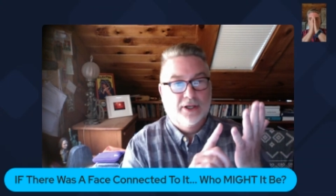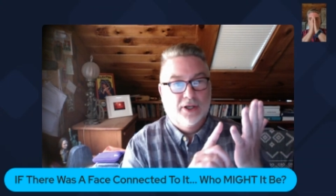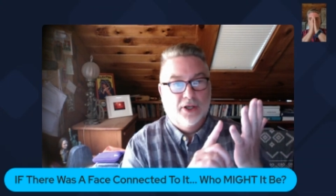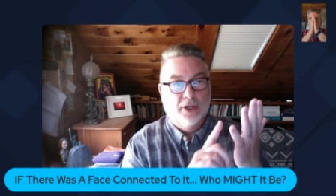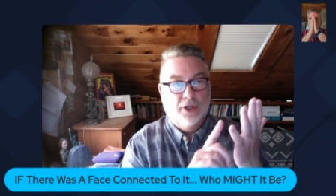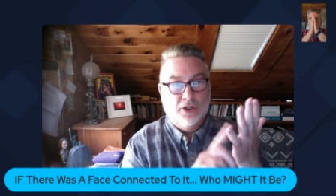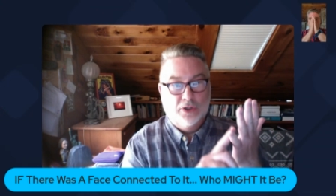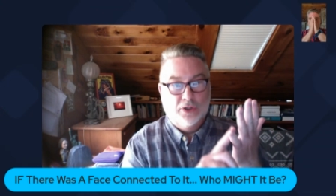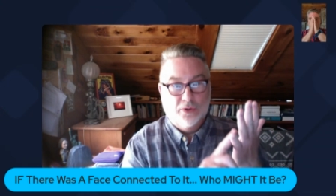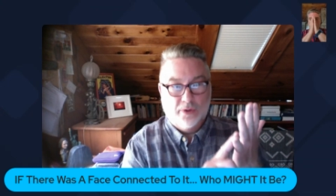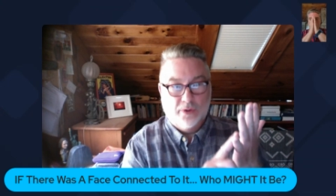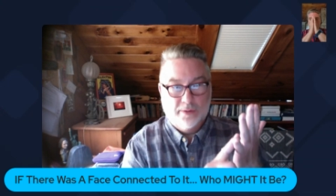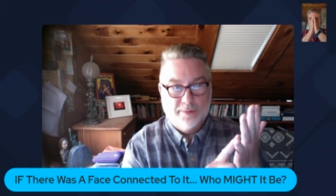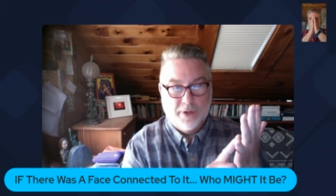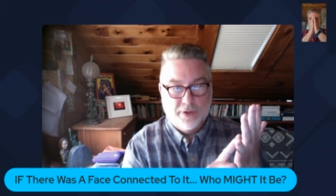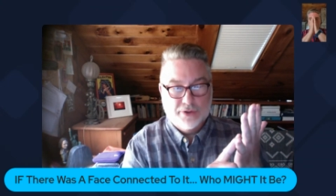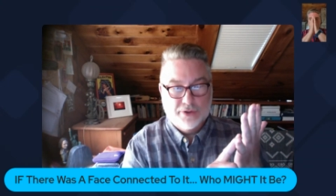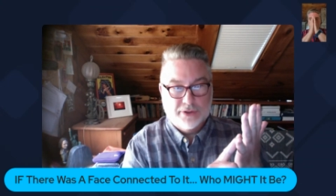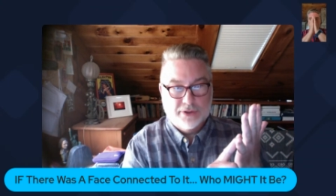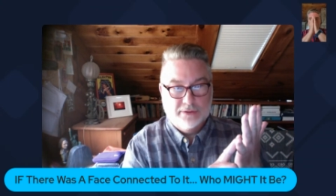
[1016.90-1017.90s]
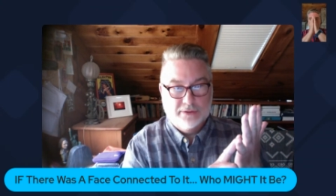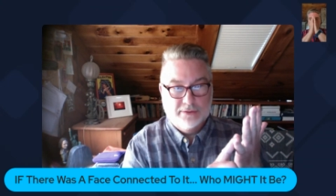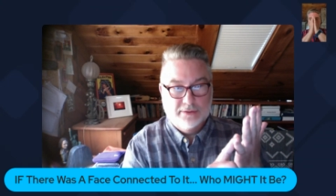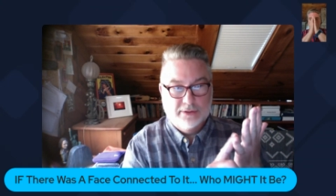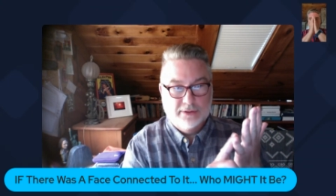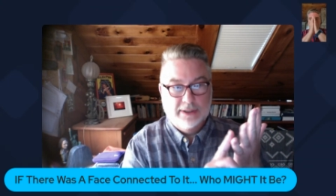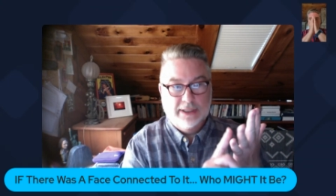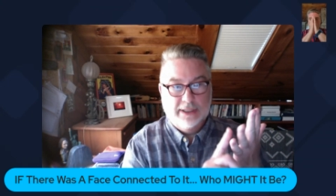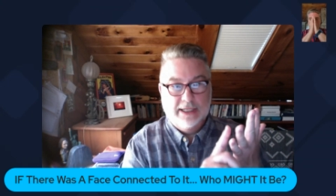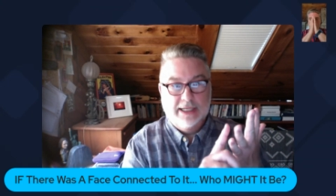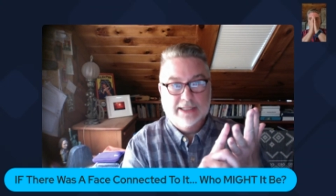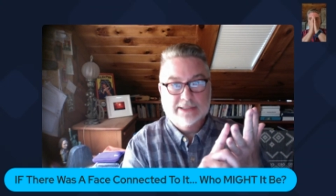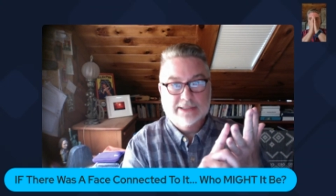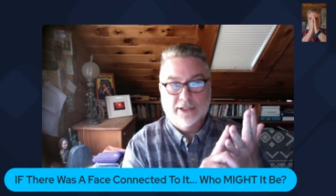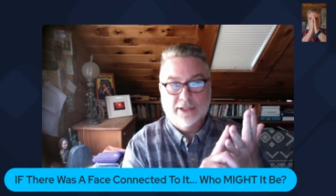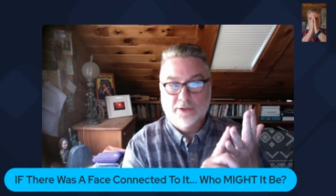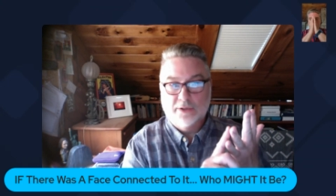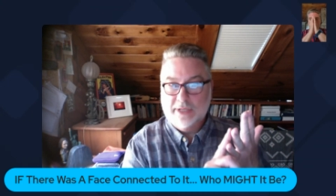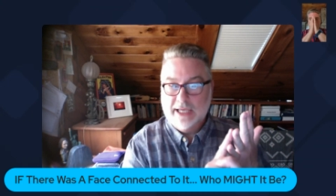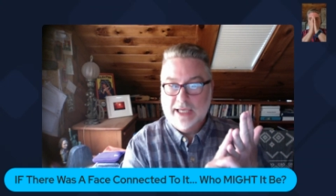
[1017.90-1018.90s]
Your emotion, its
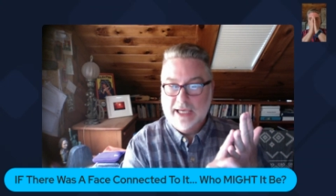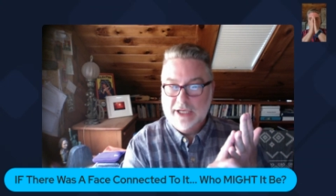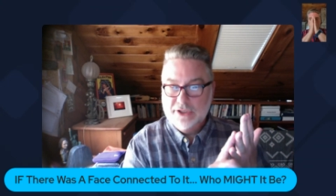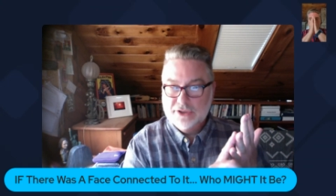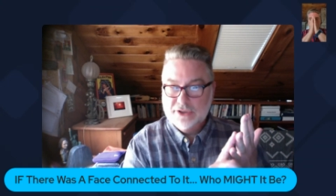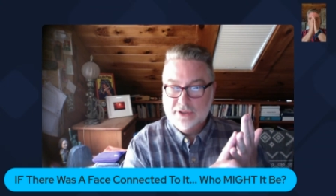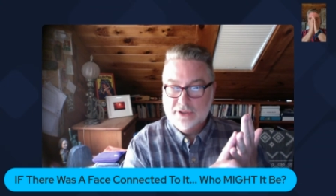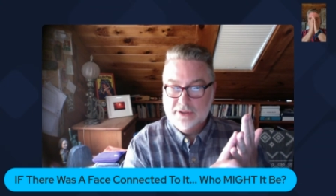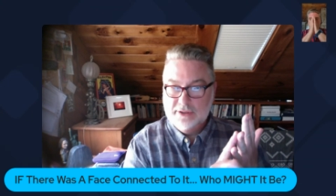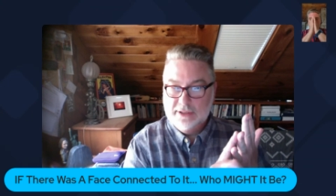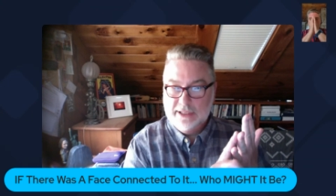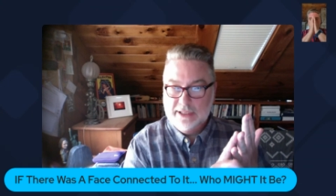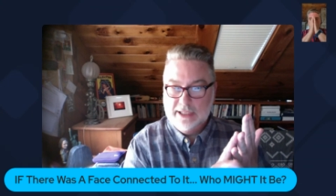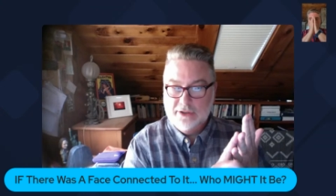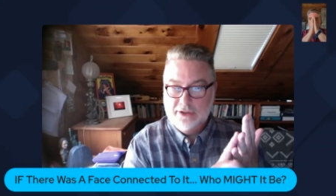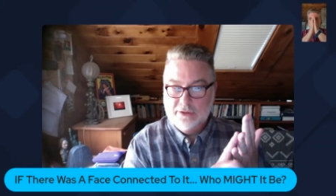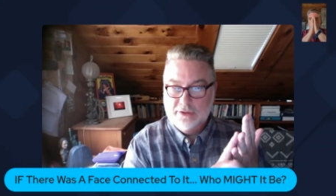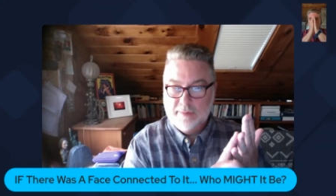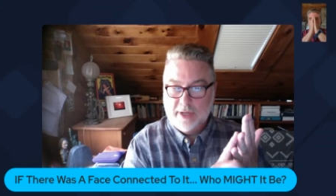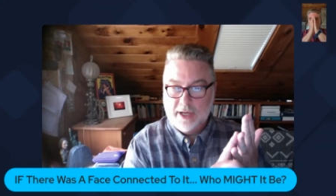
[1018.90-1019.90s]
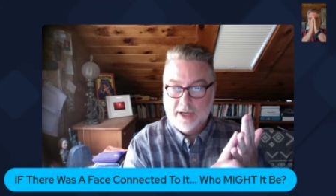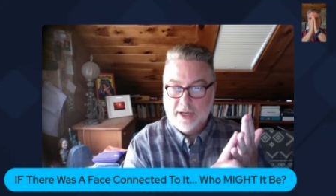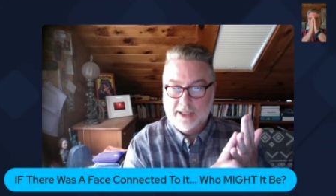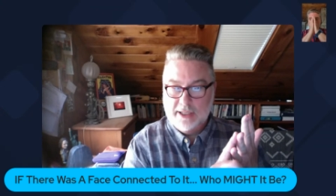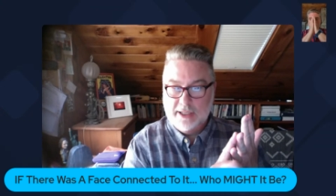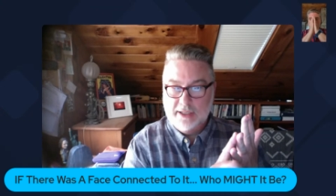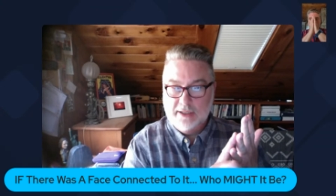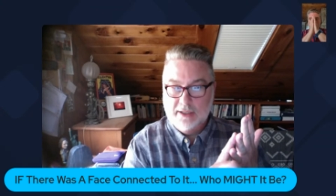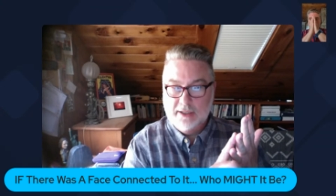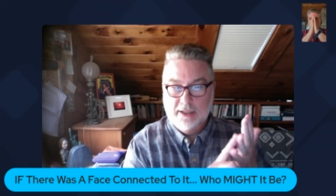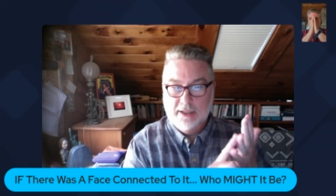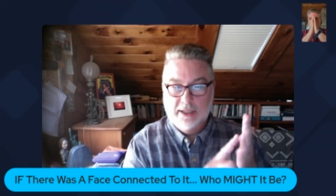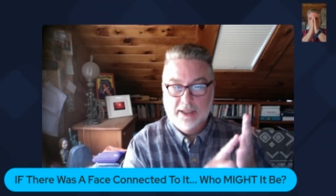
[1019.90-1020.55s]
location in your body,